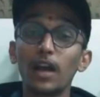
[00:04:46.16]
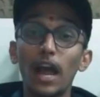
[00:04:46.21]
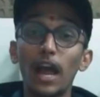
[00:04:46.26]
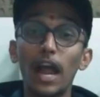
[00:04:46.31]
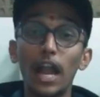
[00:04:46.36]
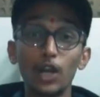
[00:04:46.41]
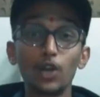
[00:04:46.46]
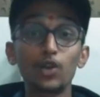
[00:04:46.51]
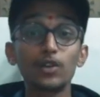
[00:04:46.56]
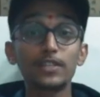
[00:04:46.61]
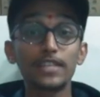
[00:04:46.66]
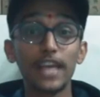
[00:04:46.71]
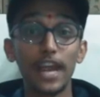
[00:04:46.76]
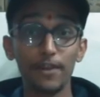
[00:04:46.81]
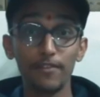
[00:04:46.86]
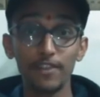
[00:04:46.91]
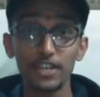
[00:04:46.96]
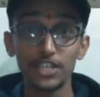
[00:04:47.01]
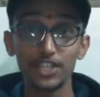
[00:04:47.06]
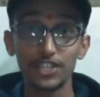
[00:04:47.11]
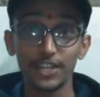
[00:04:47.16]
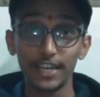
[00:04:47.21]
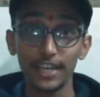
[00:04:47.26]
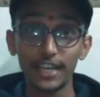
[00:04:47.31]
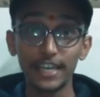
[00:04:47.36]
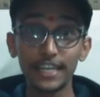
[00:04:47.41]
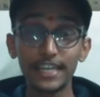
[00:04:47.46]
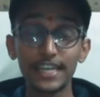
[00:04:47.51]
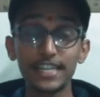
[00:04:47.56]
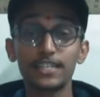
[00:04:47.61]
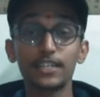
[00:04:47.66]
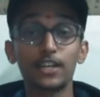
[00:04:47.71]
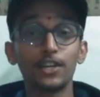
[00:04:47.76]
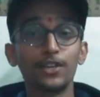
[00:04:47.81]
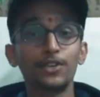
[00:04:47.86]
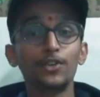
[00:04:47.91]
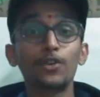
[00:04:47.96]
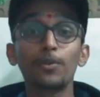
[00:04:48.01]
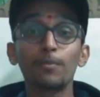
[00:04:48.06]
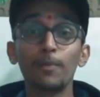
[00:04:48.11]
While buying the tents,
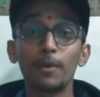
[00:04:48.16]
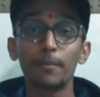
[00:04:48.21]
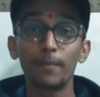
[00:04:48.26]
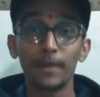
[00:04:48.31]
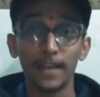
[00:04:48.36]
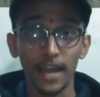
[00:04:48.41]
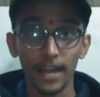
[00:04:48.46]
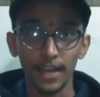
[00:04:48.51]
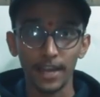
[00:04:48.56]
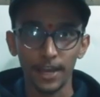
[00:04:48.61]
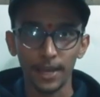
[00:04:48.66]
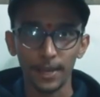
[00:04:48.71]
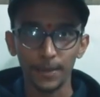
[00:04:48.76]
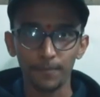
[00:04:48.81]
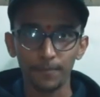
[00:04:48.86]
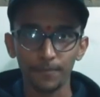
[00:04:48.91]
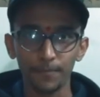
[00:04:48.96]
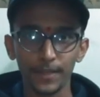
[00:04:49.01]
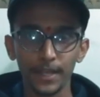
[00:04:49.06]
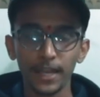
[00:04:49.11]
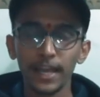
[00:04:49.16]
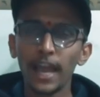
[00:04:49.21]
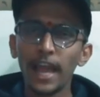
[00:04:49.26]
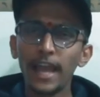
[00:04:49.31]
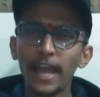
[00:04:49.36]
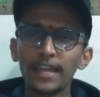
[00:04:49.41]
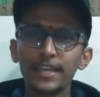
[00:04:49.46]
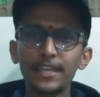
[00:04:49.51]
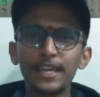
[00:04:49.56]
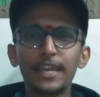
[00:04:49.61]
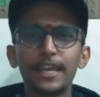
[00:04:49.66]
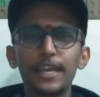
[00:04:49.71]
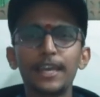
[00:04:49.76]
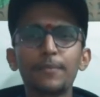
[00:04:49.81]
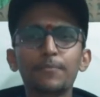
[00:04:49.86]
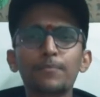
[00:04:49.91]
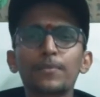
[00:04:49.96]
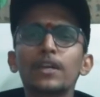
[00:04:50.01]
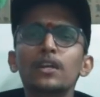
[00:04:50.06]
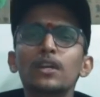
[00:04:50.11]
you should also buy a ground
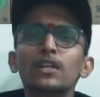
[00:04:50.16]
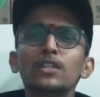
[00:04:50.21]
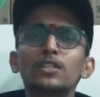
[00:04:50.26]
sheet